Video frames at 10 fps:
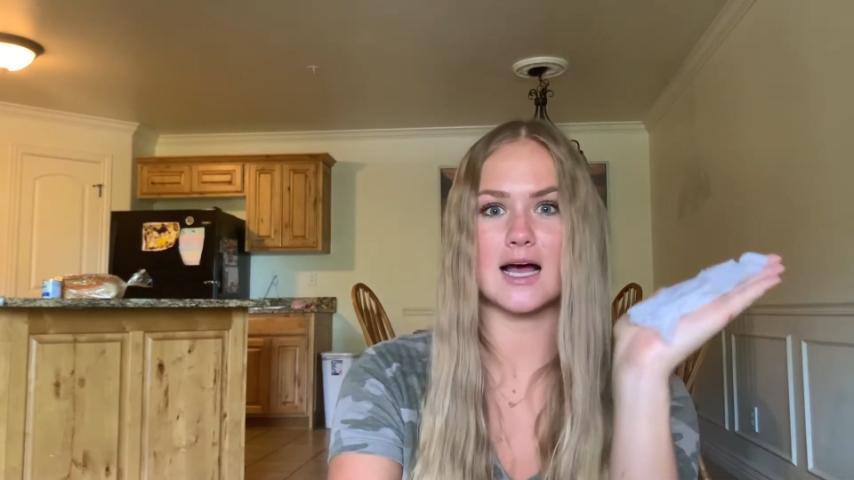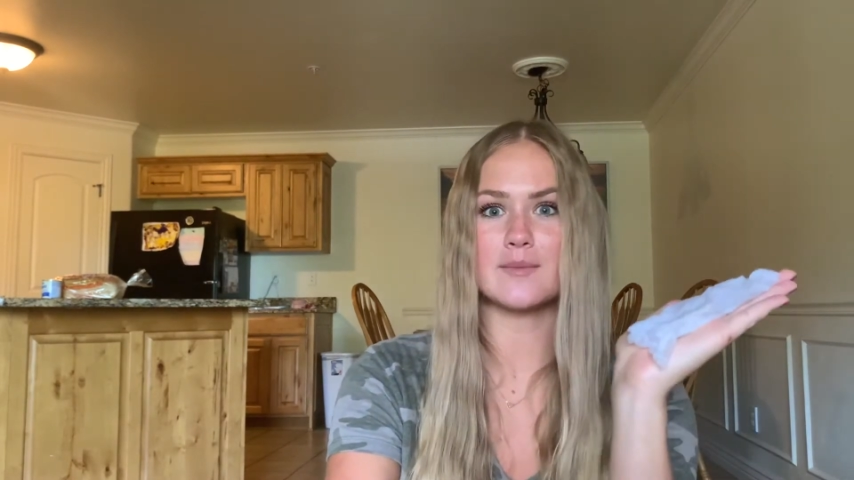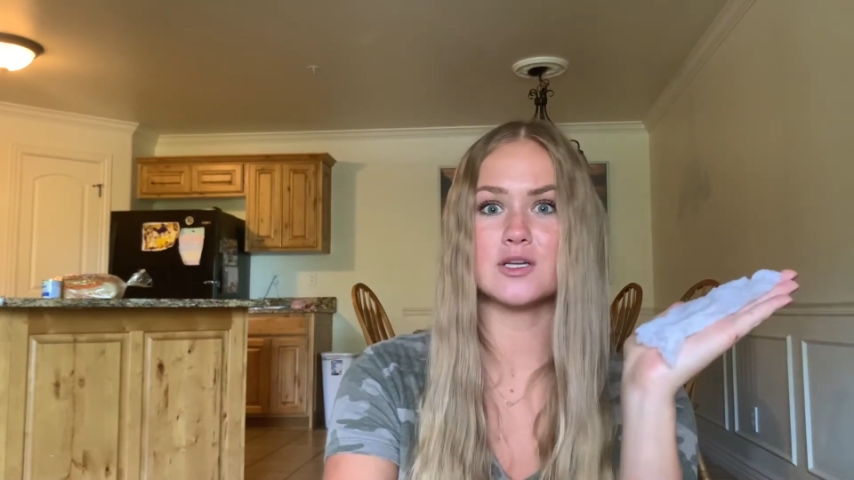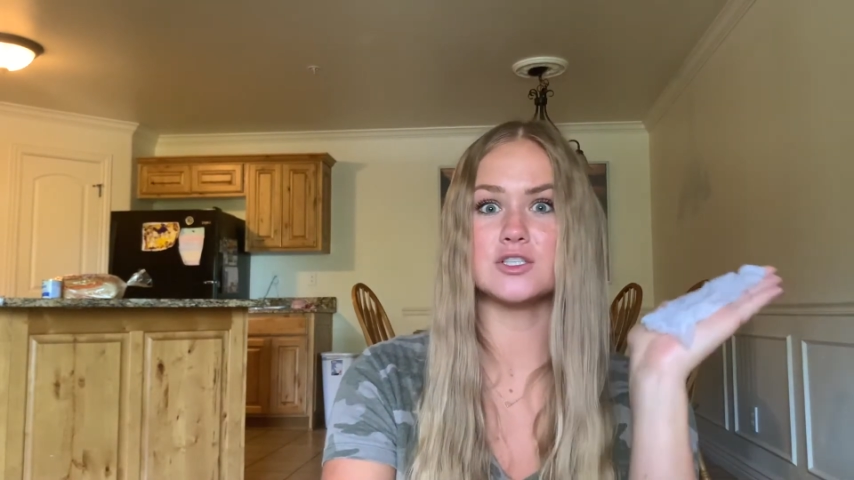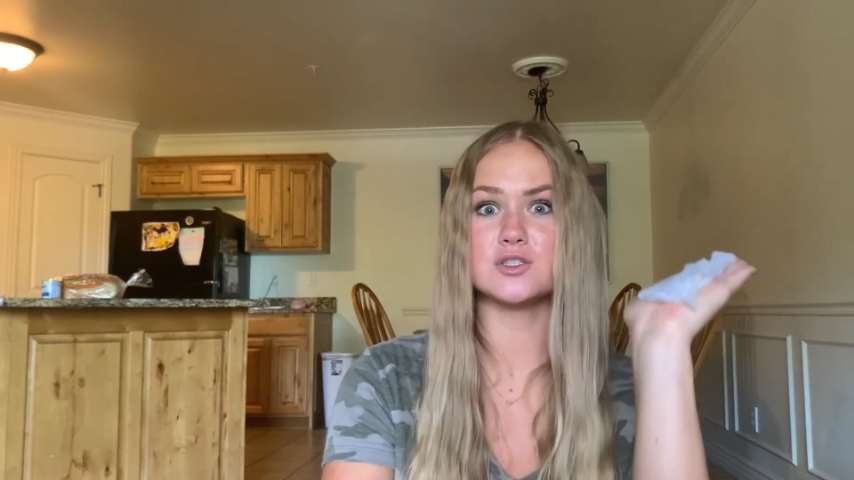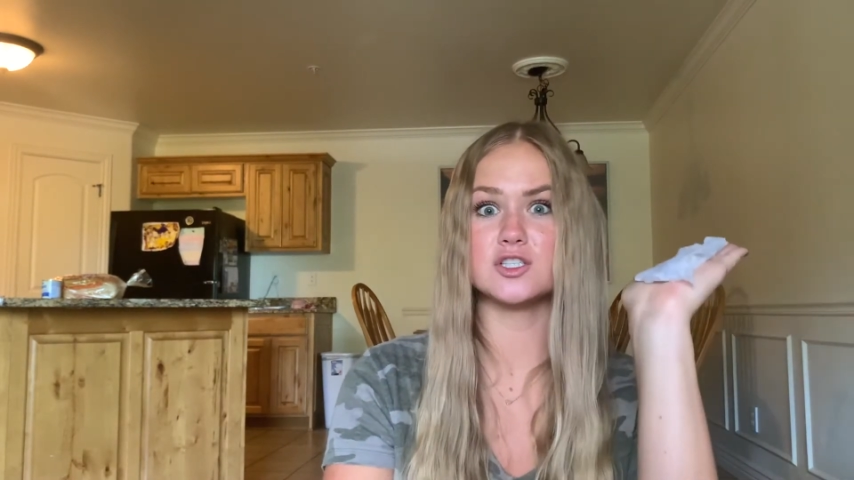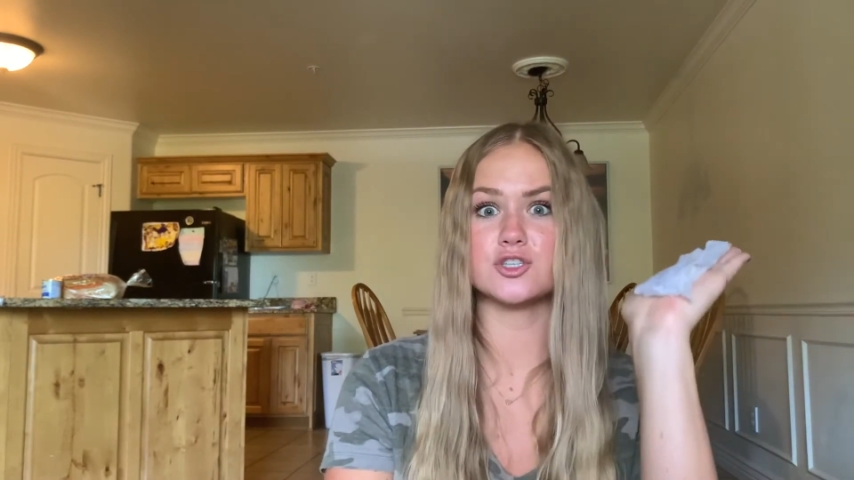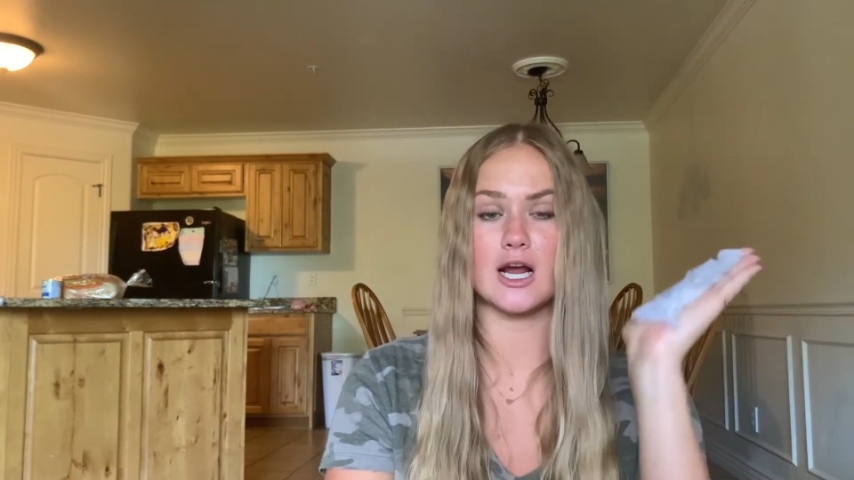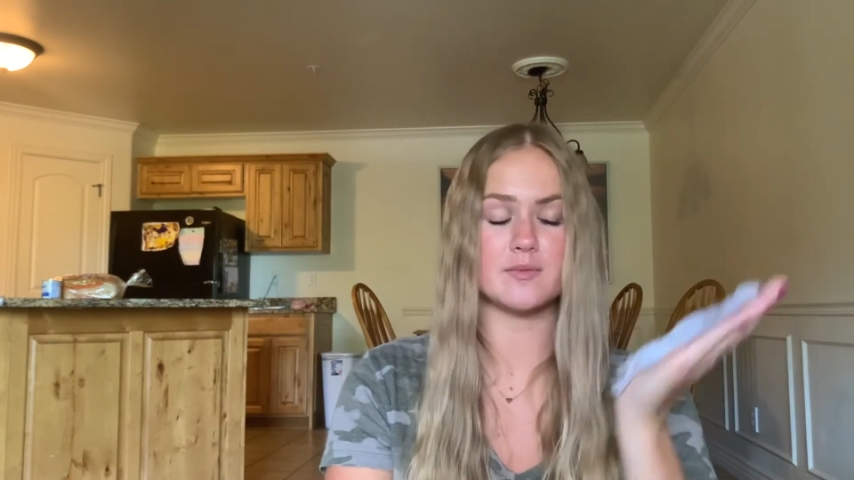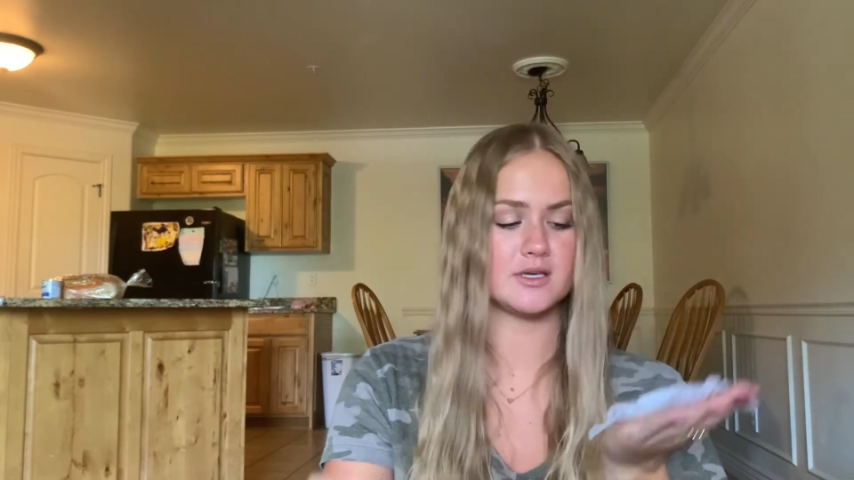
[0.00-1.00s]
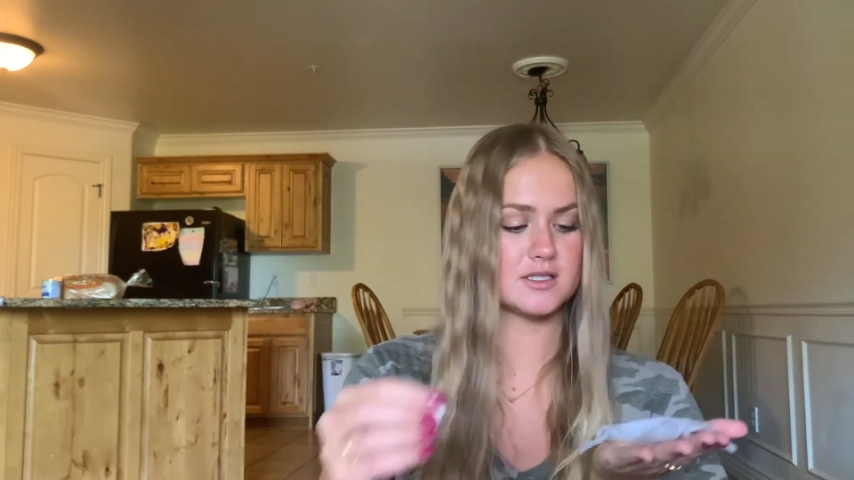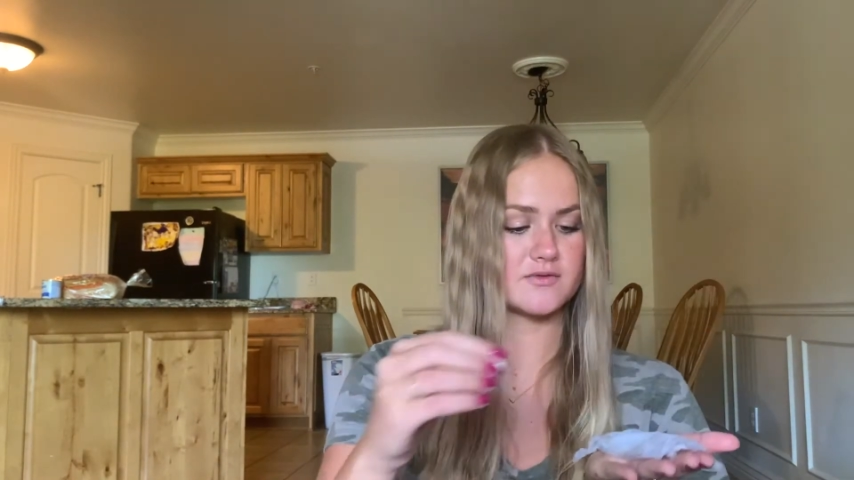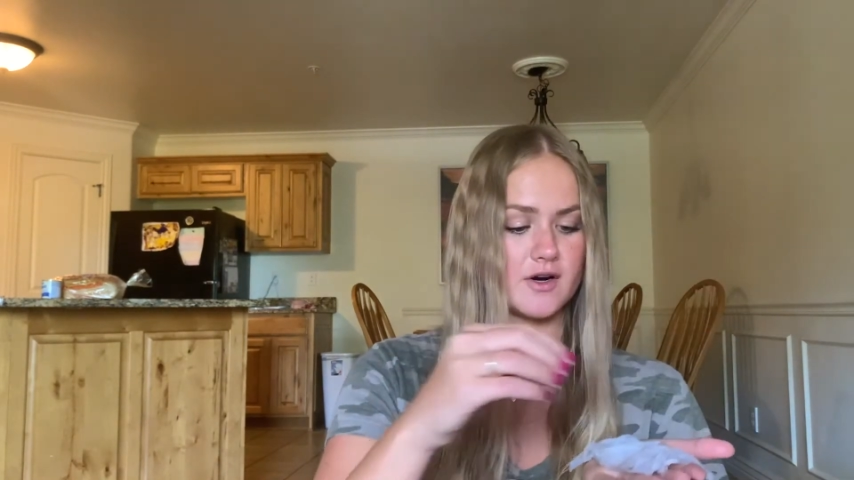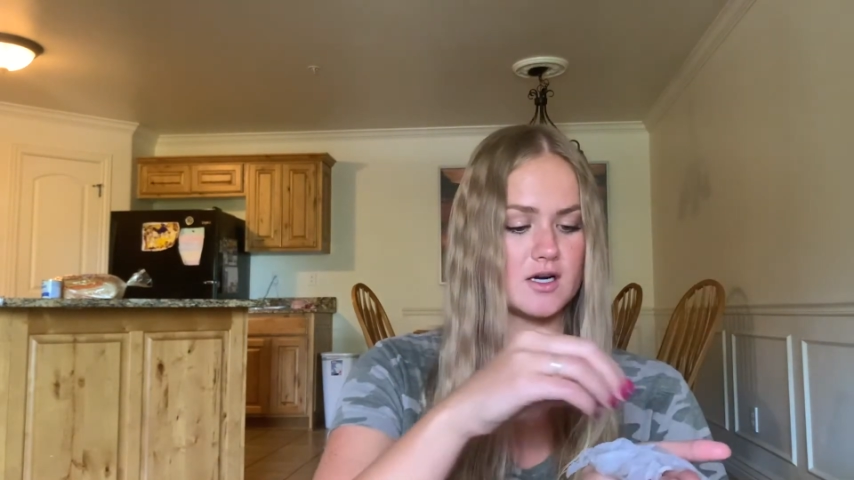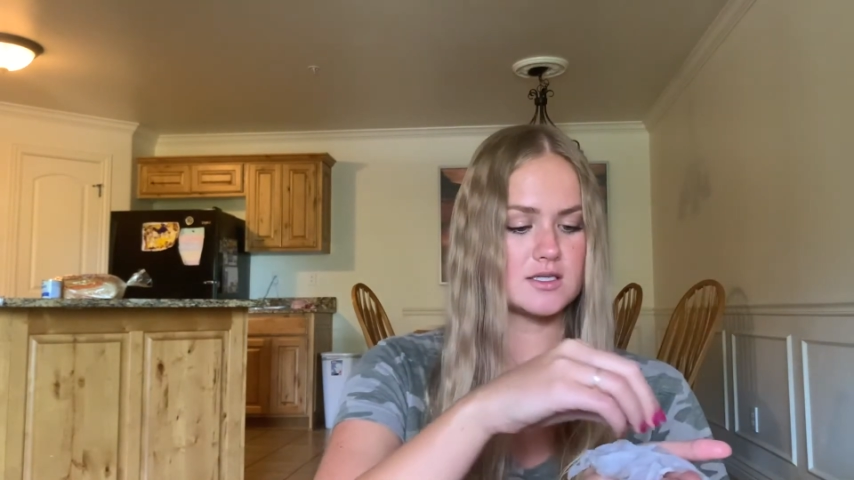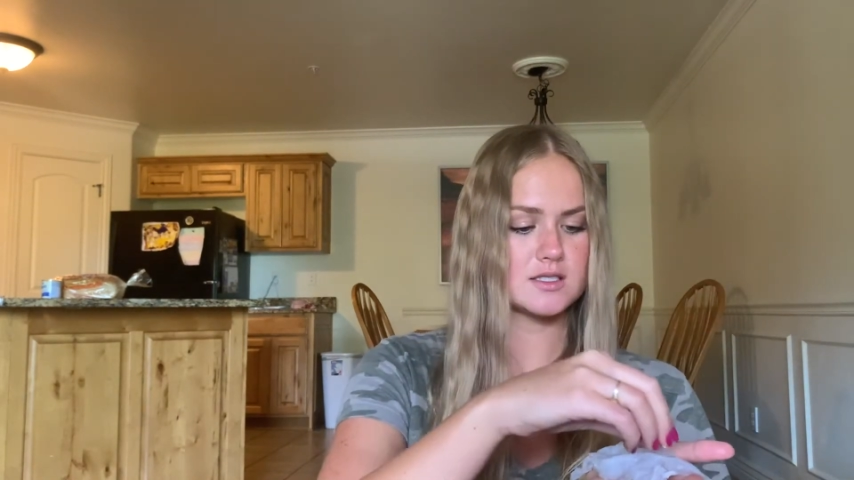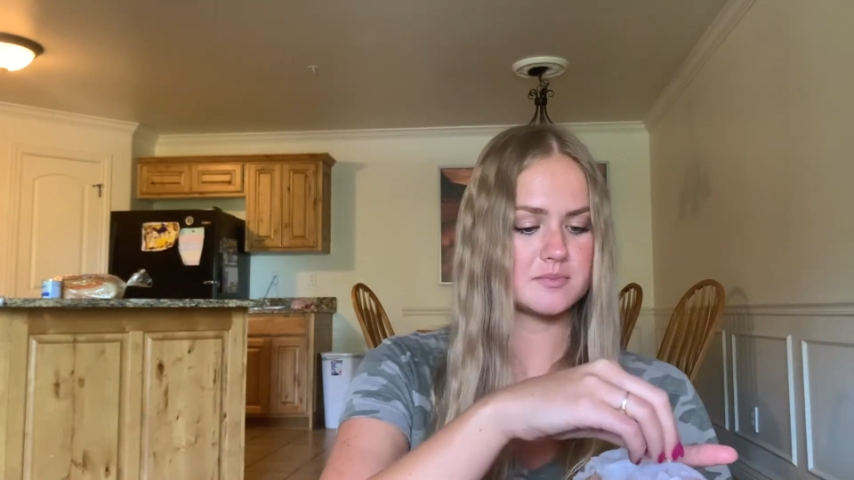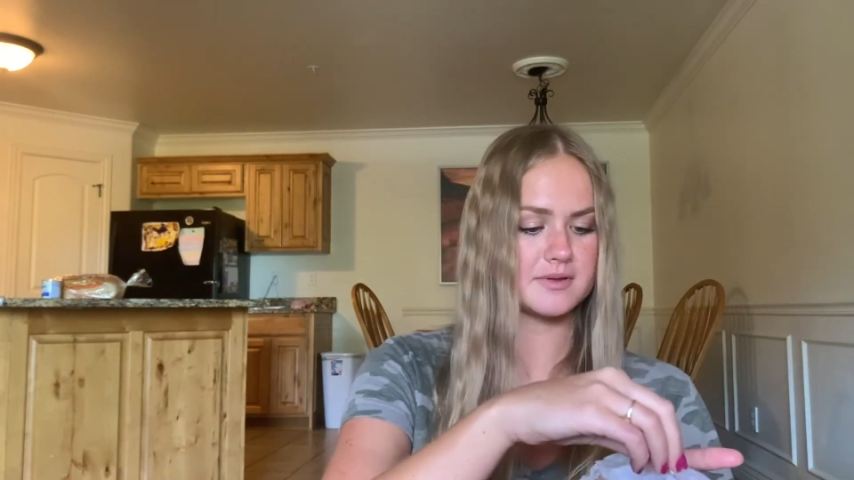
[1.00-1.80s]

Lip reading: I'm going to do the dry beans first,